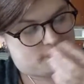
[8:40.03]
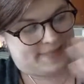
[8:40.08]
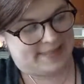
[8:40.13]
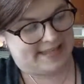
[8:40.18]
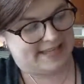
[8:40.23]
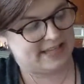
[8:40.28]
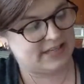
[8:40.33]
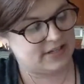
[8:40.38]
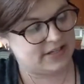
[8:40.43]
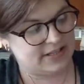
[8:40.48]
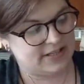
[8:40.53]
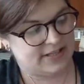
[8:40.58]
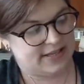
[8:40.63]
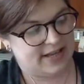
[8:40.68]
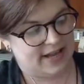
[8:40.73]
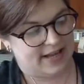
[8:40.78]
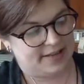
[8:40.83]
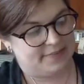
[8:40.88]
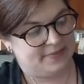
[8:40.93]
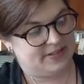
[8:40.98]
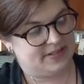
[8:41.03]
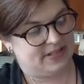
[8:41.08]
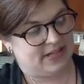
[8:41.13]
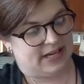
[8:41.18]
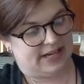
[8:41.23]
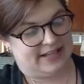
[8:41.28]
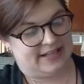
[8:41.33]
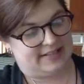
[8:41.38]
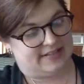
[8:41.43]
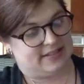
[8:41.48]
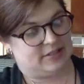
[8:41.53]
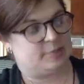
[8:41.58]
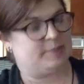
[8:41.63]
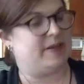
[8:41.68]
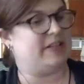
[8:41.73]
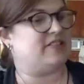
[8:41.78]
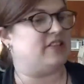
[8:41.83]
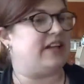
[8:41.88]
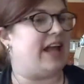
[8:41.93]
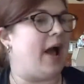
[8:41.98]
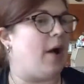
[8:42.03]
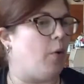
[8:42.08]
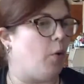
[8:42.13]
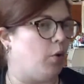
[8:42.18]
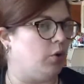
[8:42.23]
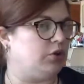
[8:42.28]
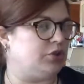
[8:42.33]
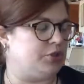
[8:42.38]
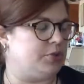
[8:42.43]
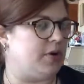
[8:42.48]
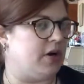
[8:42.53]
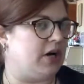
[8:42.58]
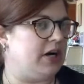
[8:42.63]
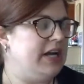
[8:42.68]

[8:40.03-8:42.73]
She could. I mean, I guess it depends on how old you are.